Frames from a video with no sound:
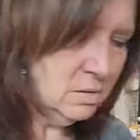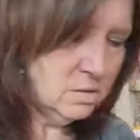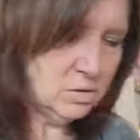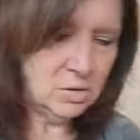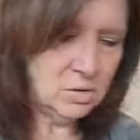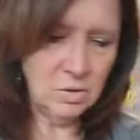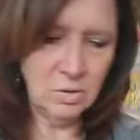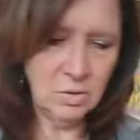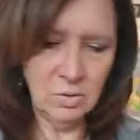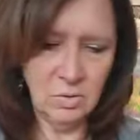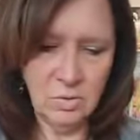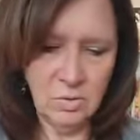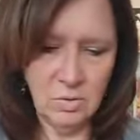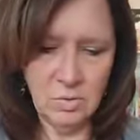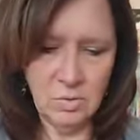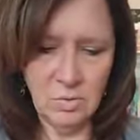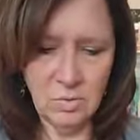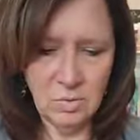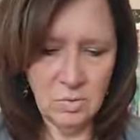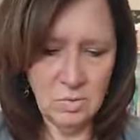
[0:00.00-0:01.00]

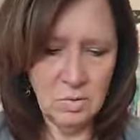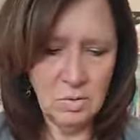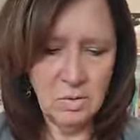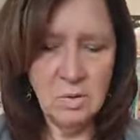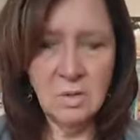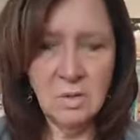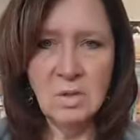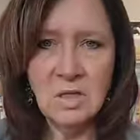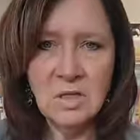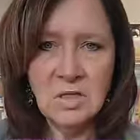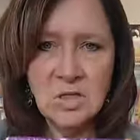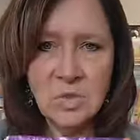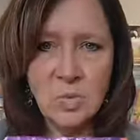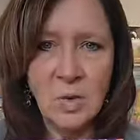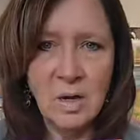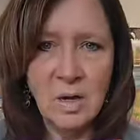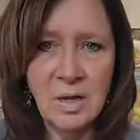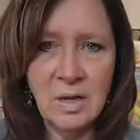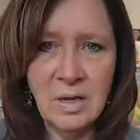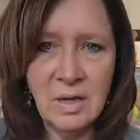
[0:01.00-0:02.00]
do this
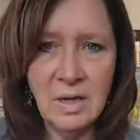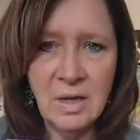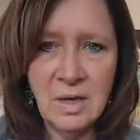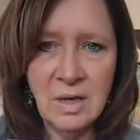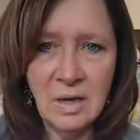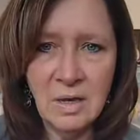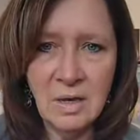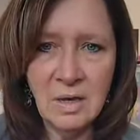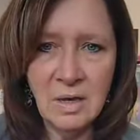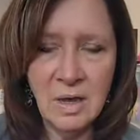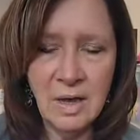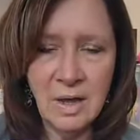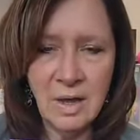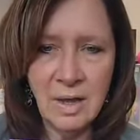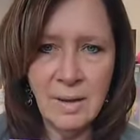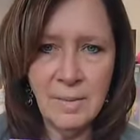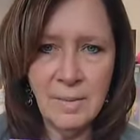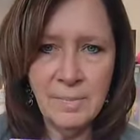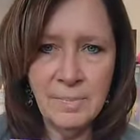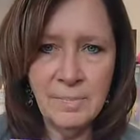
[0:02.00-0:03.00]
one in,
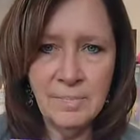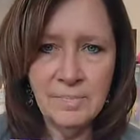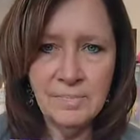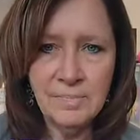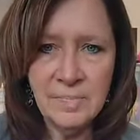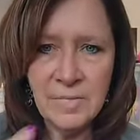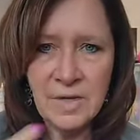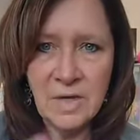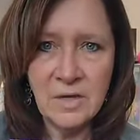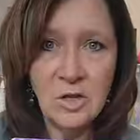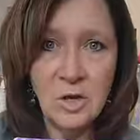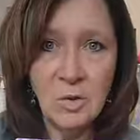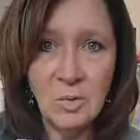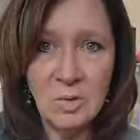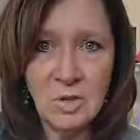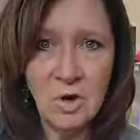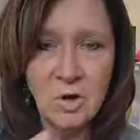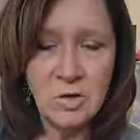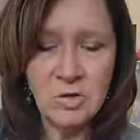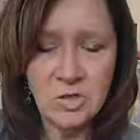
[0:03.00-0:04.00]
a
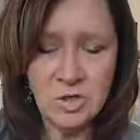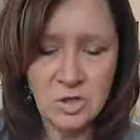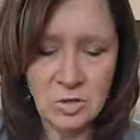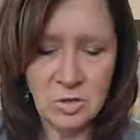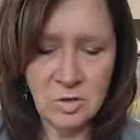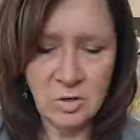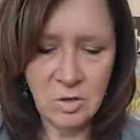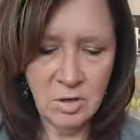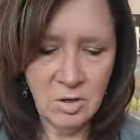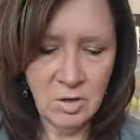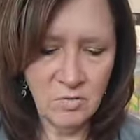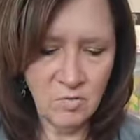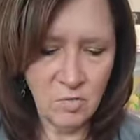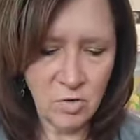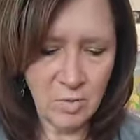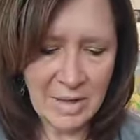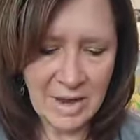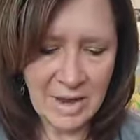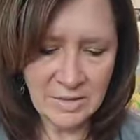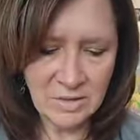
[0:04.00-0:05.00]
larger
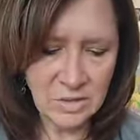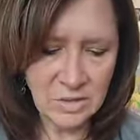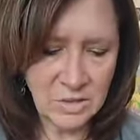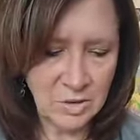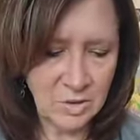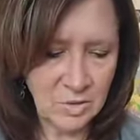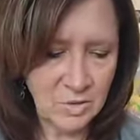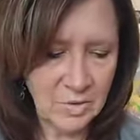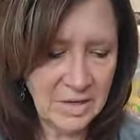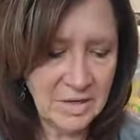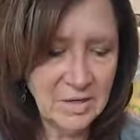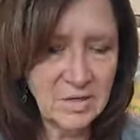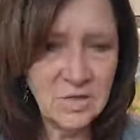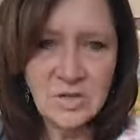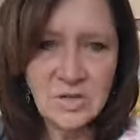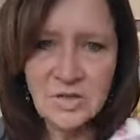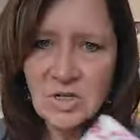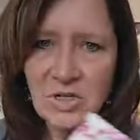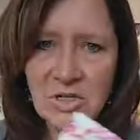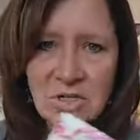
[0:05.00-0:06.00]
format too.
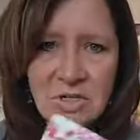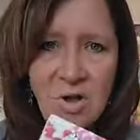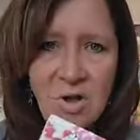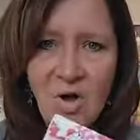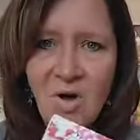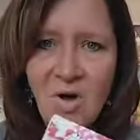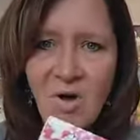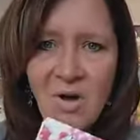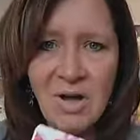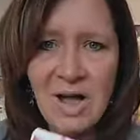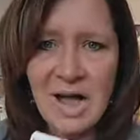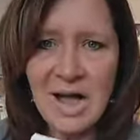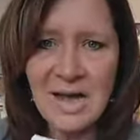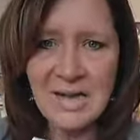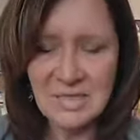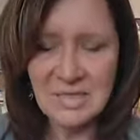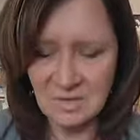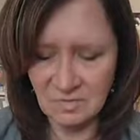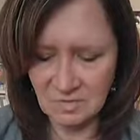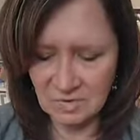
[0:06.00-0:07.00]
And just all
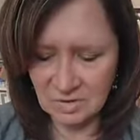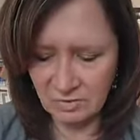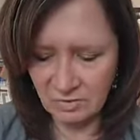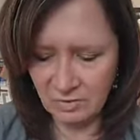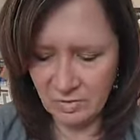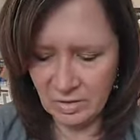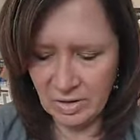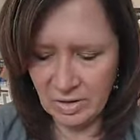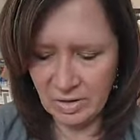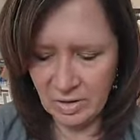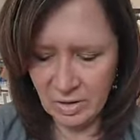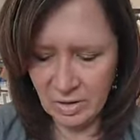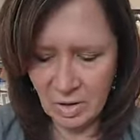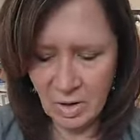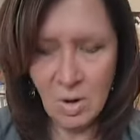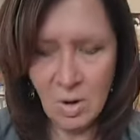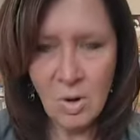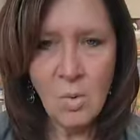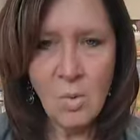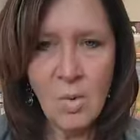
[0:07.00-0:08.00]
kinds of different
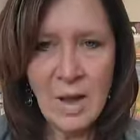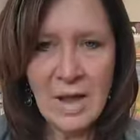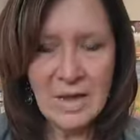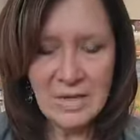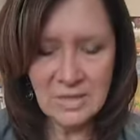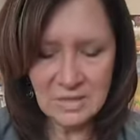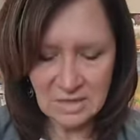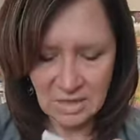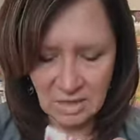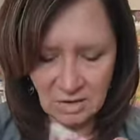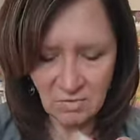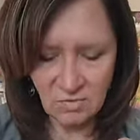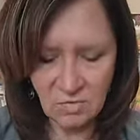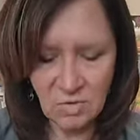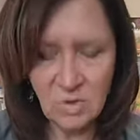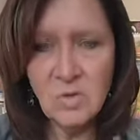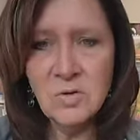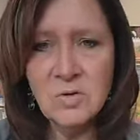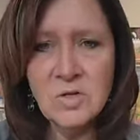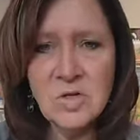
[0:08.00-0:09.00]
ways. If
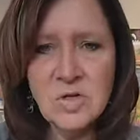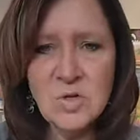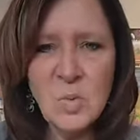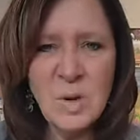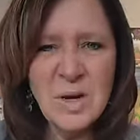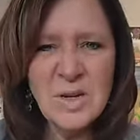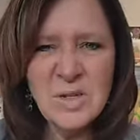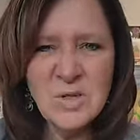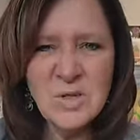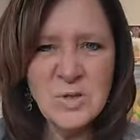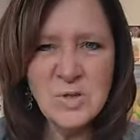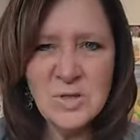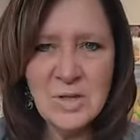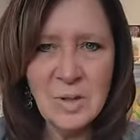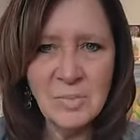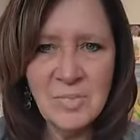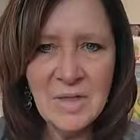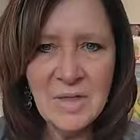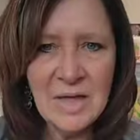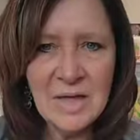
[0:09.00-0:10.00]
you just want to do
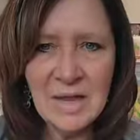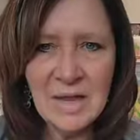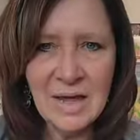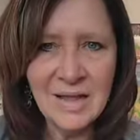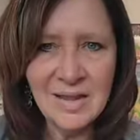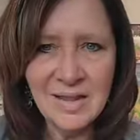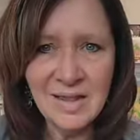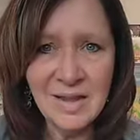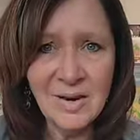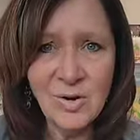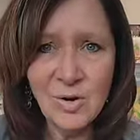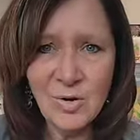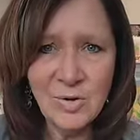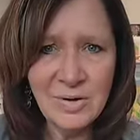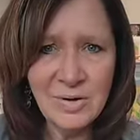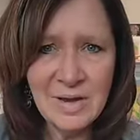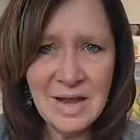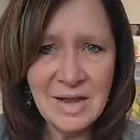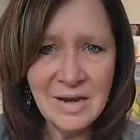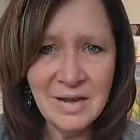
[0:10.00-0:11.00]
something like a little
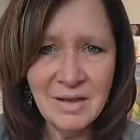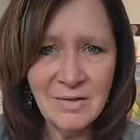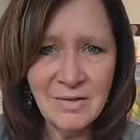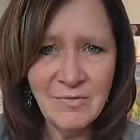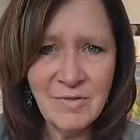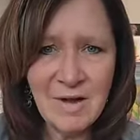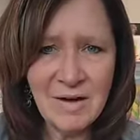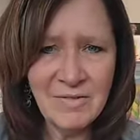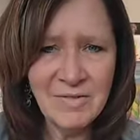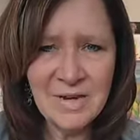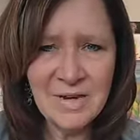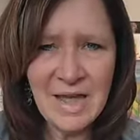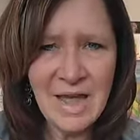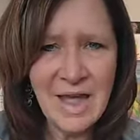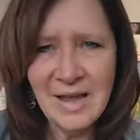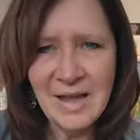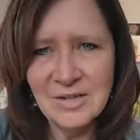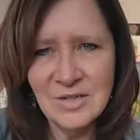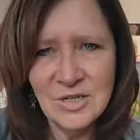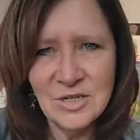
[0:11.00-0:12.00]
creative every
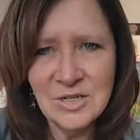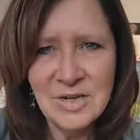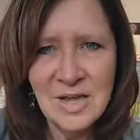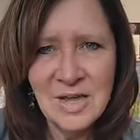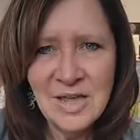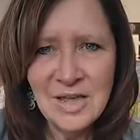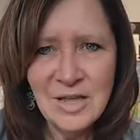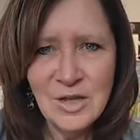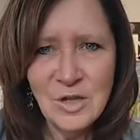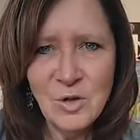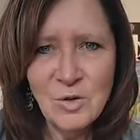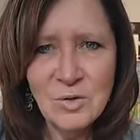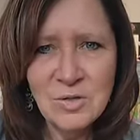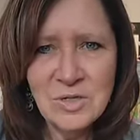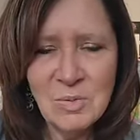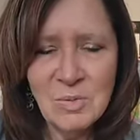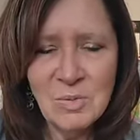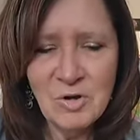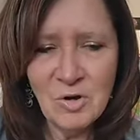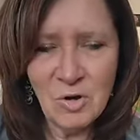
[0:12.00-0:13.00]
day and just
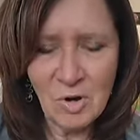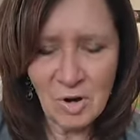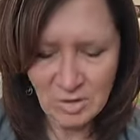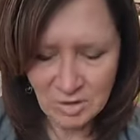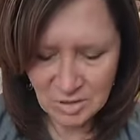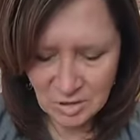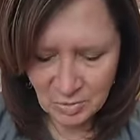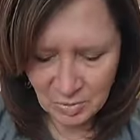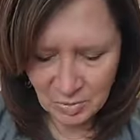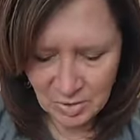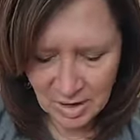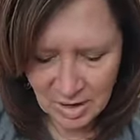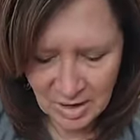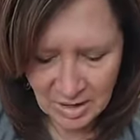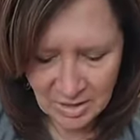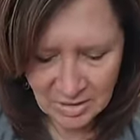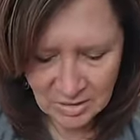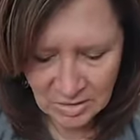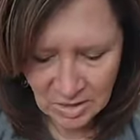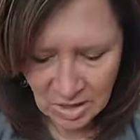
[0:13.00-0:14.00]
use some of your art
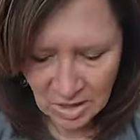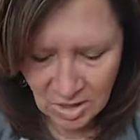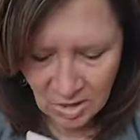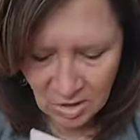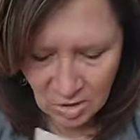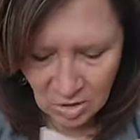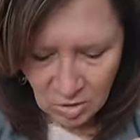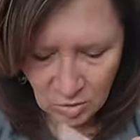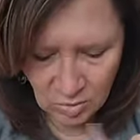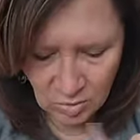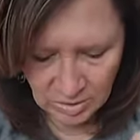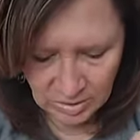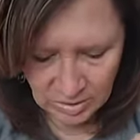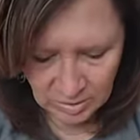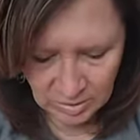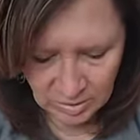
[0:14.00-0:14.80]
supplies, you could